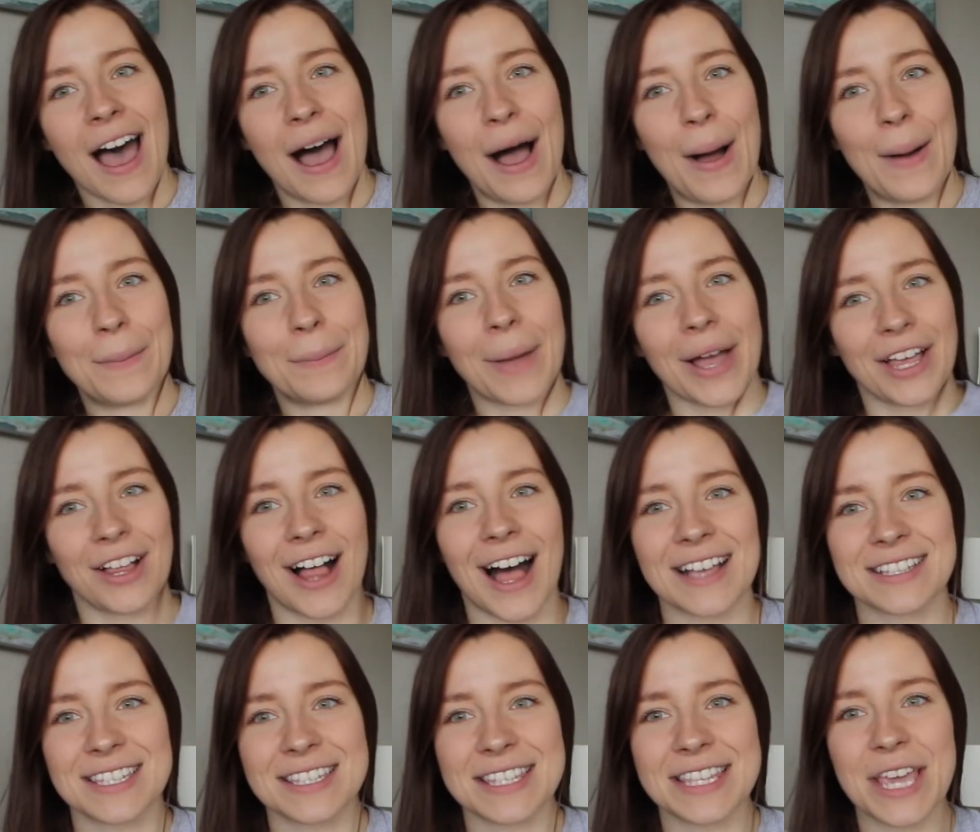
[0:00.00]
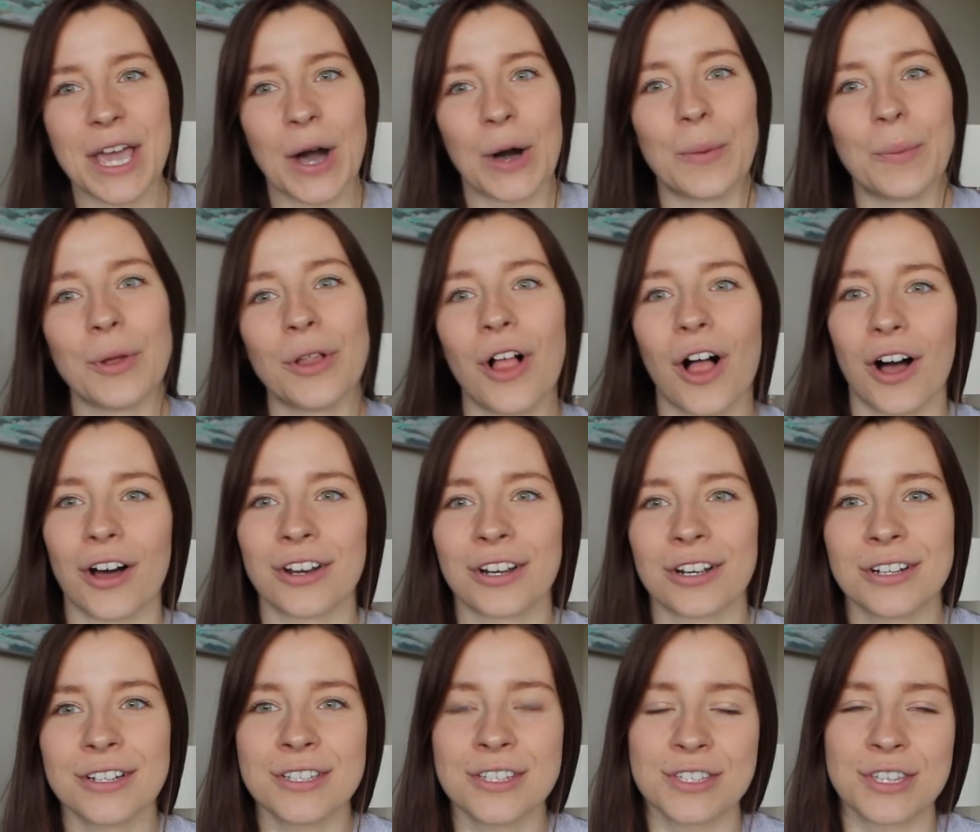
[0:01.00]
My class is the Opal
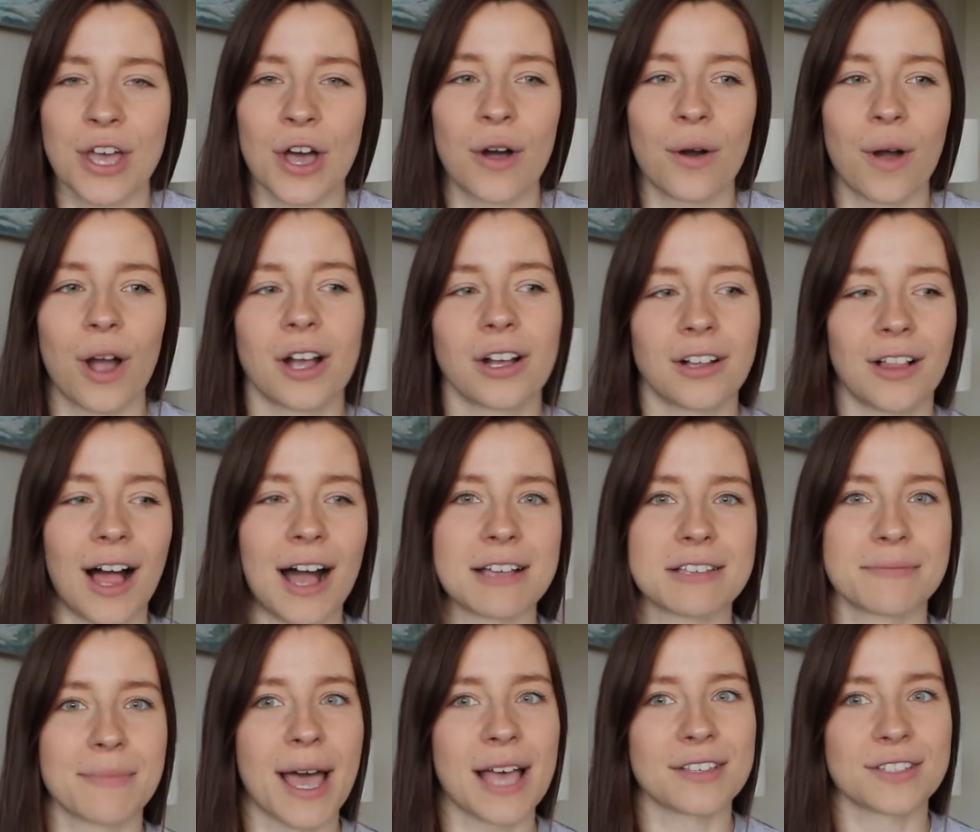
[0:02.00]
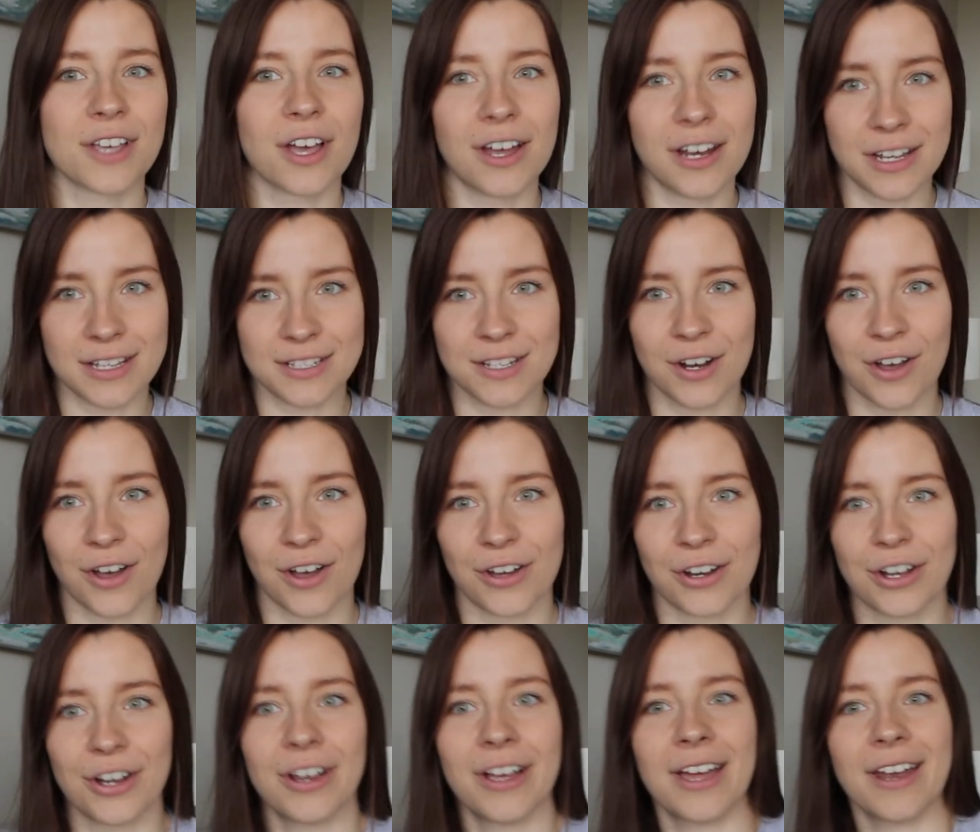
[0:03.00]
Otters, so our class mascot is an
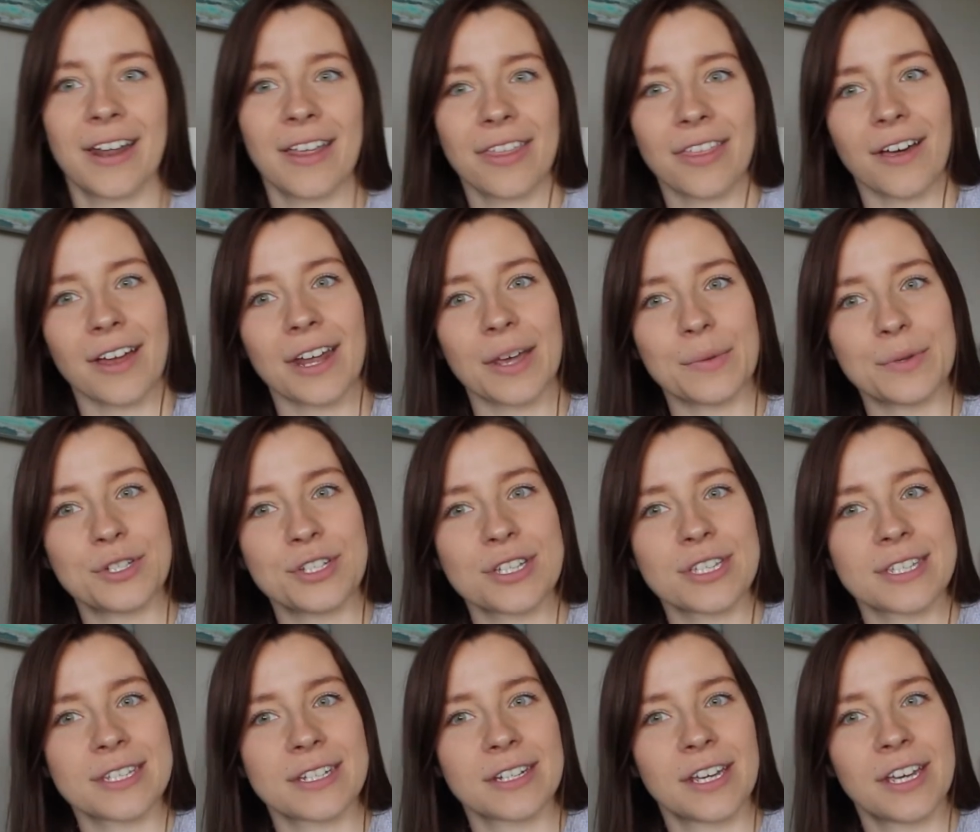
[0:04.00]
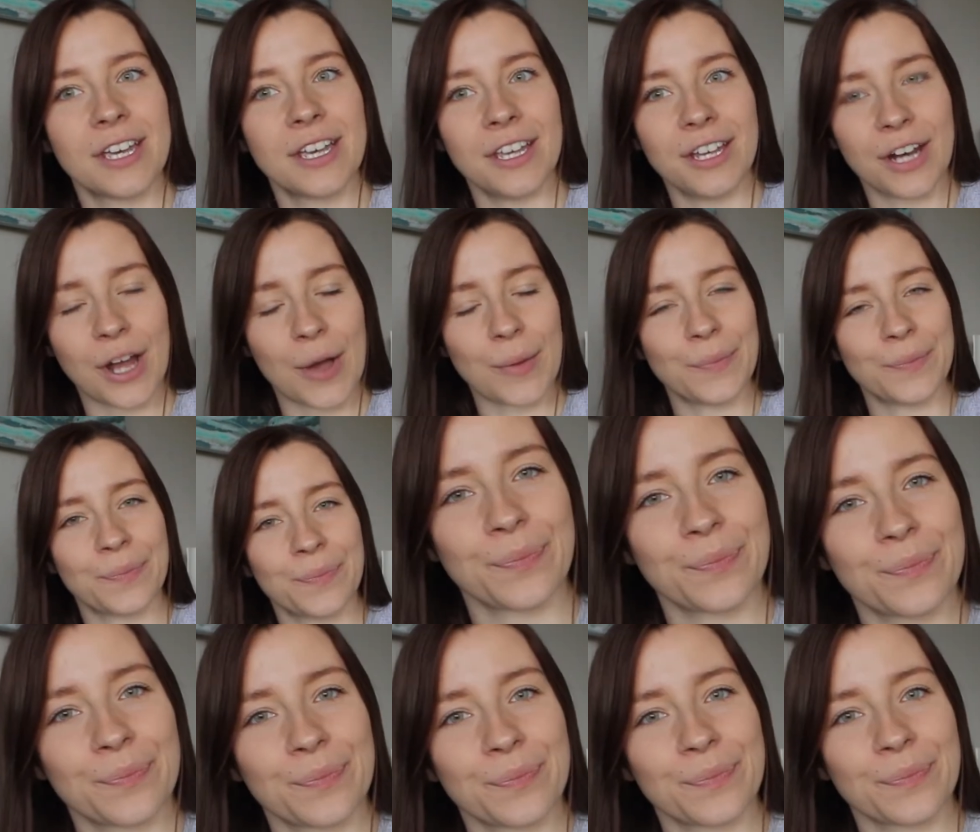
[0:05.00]
otter, and I thought I would just, you know,
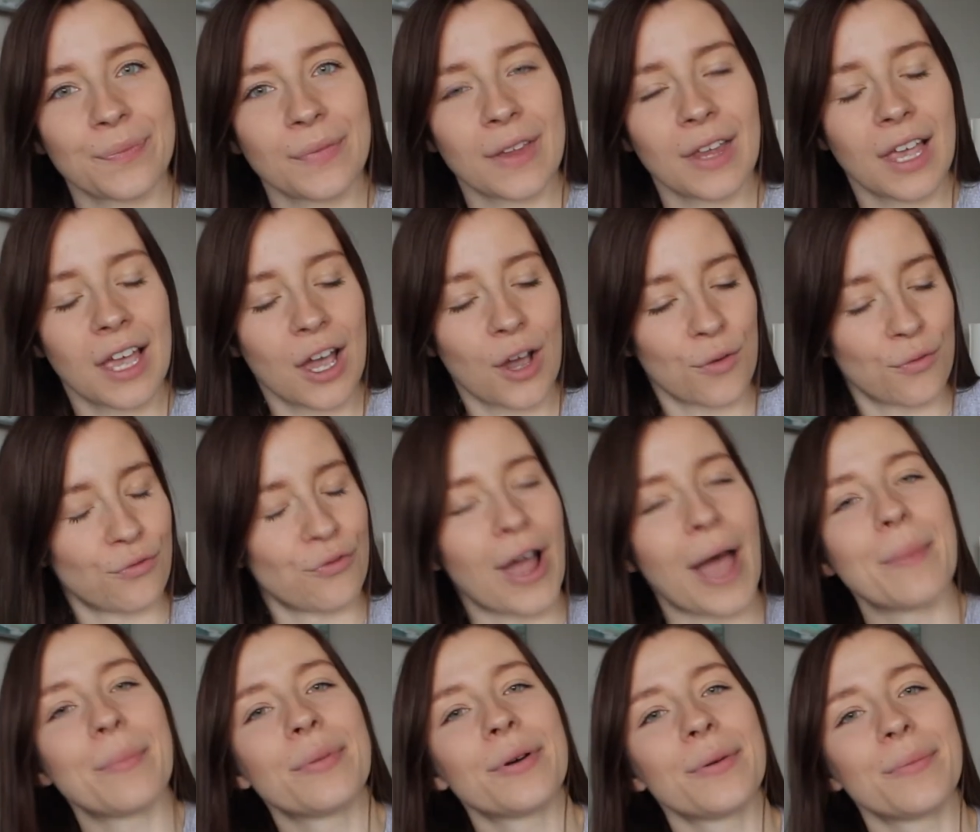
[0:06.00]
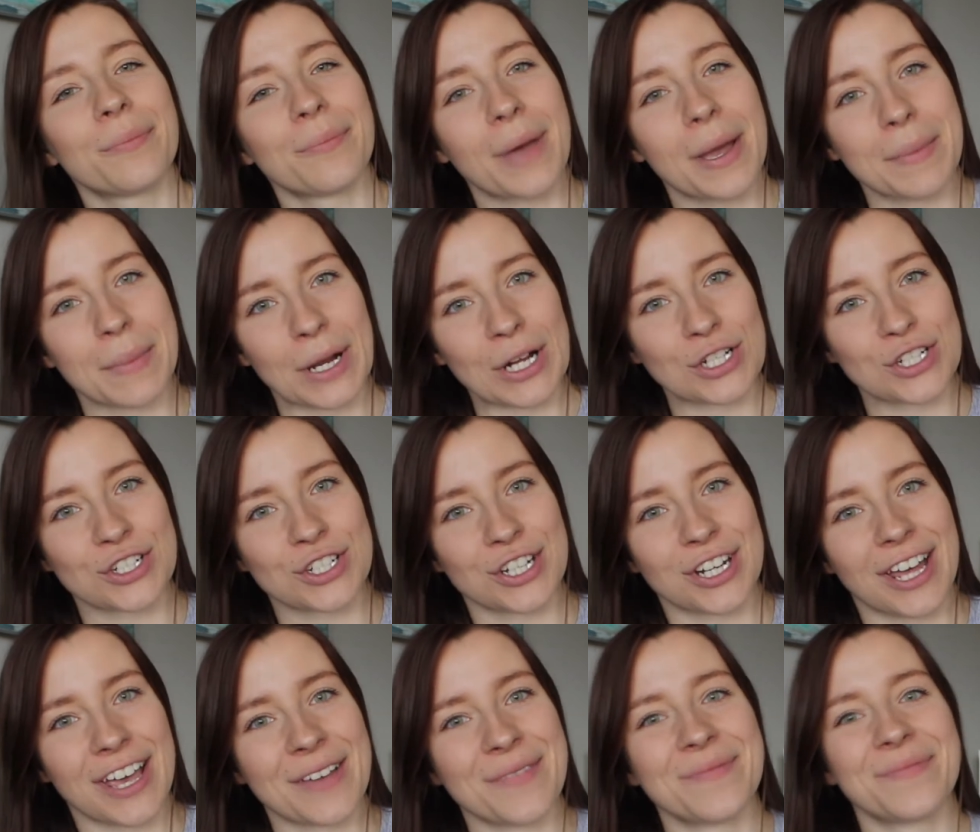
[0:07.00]
rep my merch
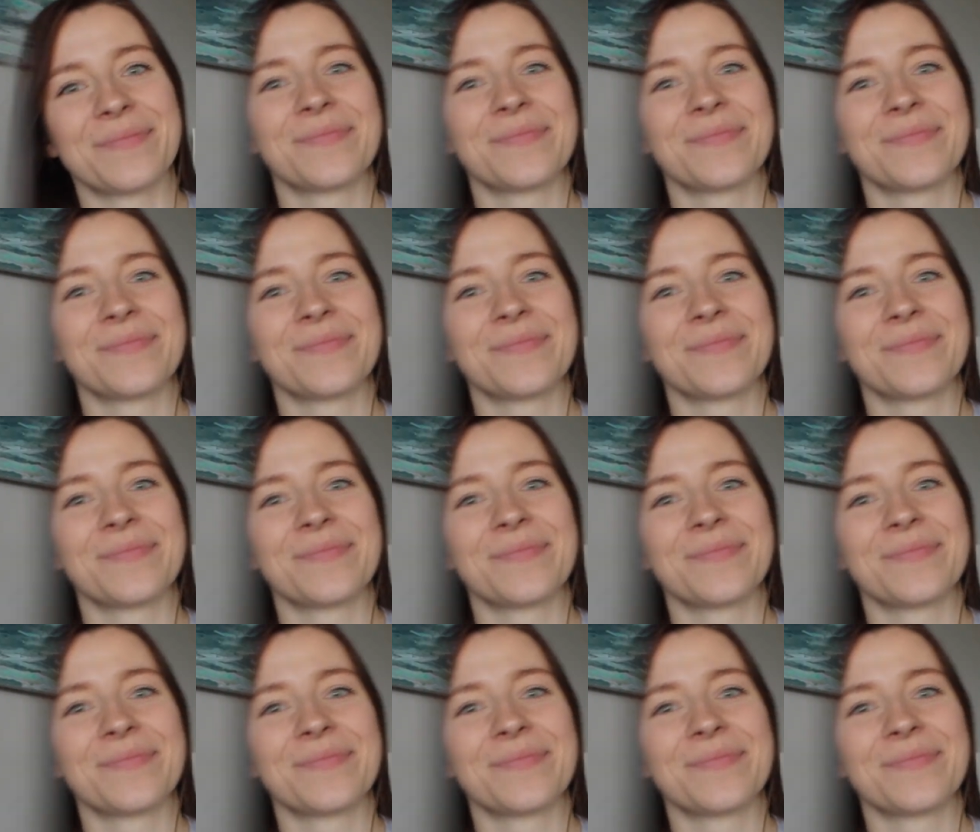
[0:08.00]
today.